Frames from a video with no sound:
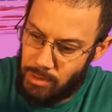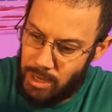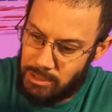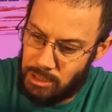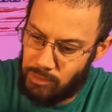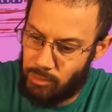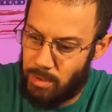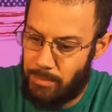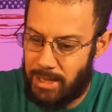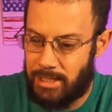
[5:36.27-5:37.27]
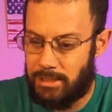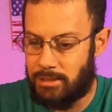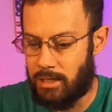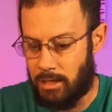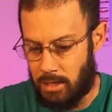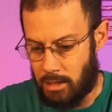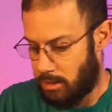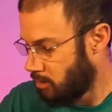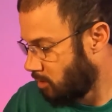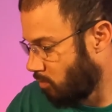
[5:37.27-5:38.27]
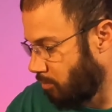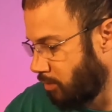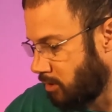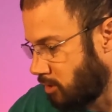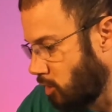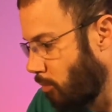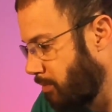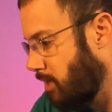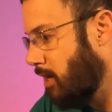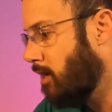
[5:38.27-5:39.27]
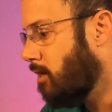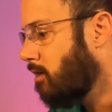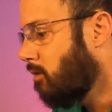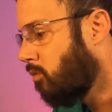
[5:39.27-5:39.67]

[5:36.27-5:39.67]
process for my pennies. So we'll put the soap in there.